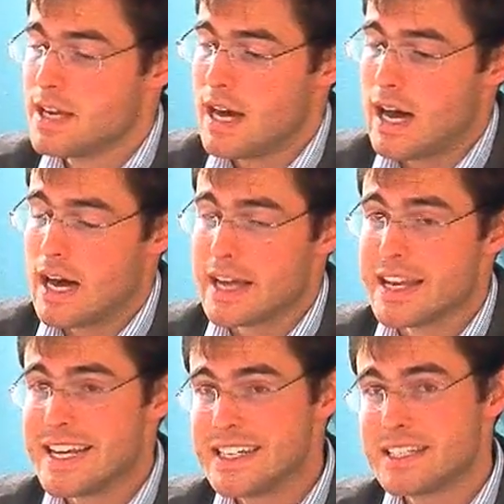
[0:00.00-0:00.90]

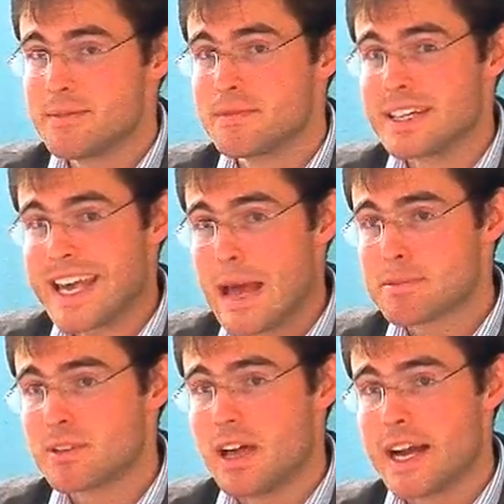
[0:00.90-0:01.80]
Adhesive
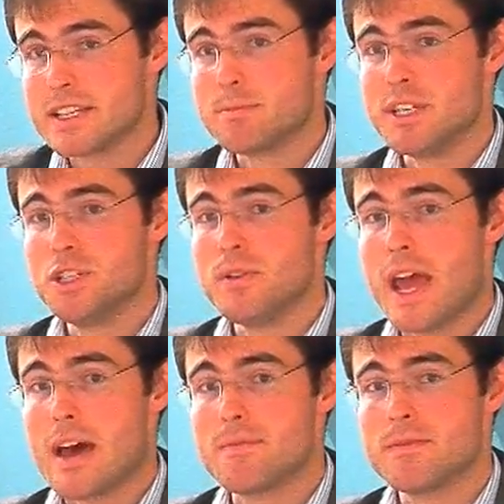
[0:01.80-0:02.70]
capsulitis means you
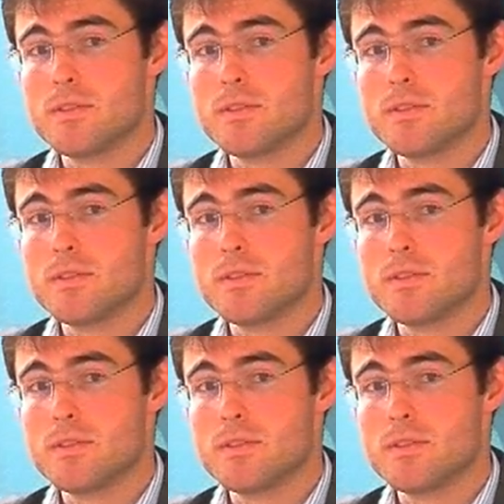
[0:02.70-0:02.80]
have